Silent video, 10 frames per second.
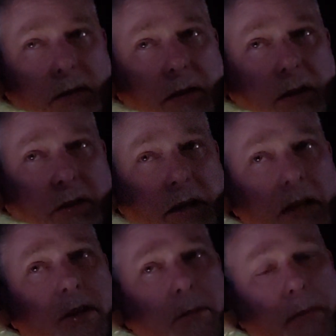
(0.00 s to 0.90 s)
you'd
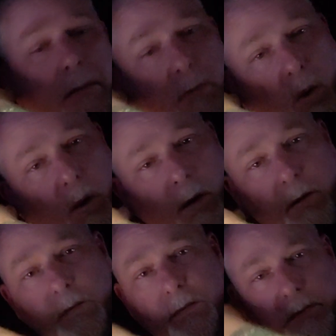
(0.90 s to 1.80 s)
think there'd be more.
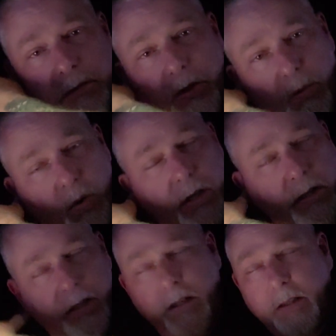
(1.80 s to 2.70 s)
You
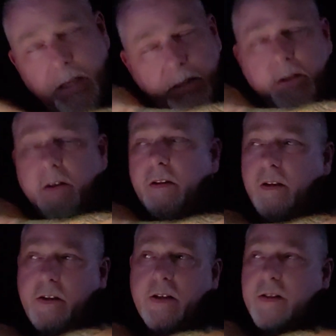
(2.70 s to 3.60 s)

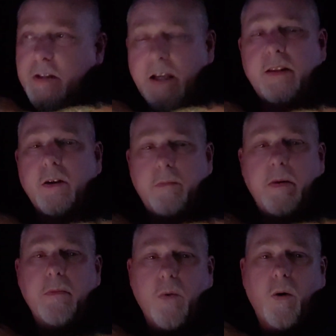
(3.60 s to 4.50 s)
just think there'd
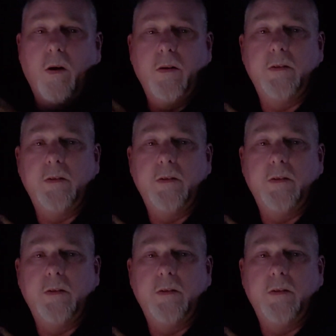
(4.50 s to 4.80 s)
be more.